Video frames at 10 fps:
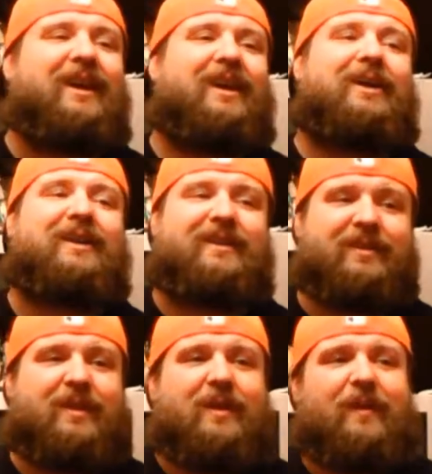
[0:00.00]

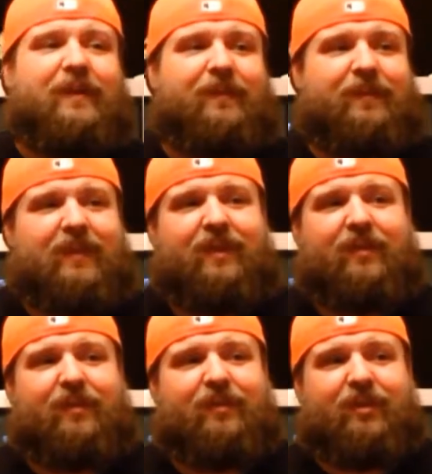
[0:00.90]

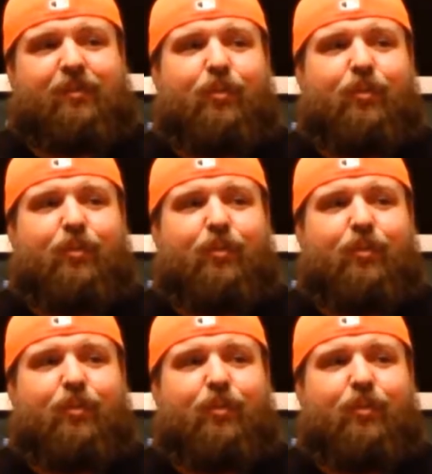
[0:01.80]
the